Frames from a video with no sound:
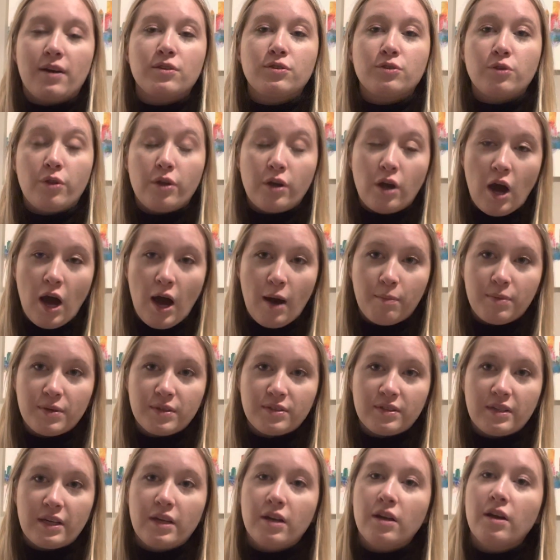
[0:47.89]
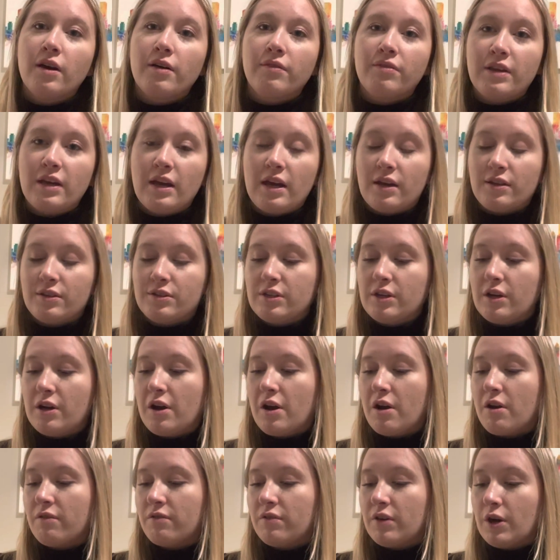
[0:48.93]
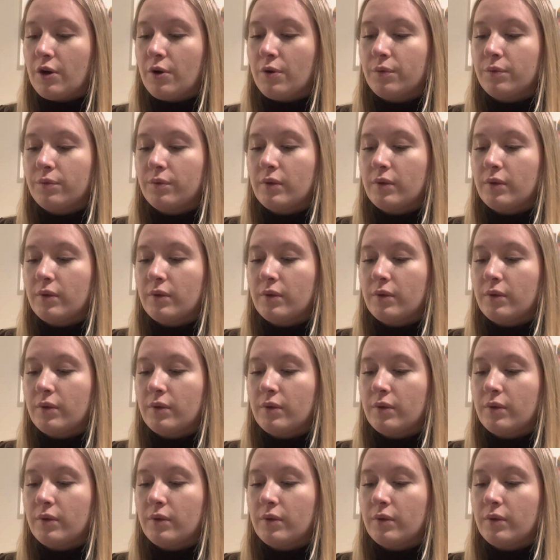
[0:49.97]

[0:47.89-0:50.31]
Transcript: So the opposite of the anterior view.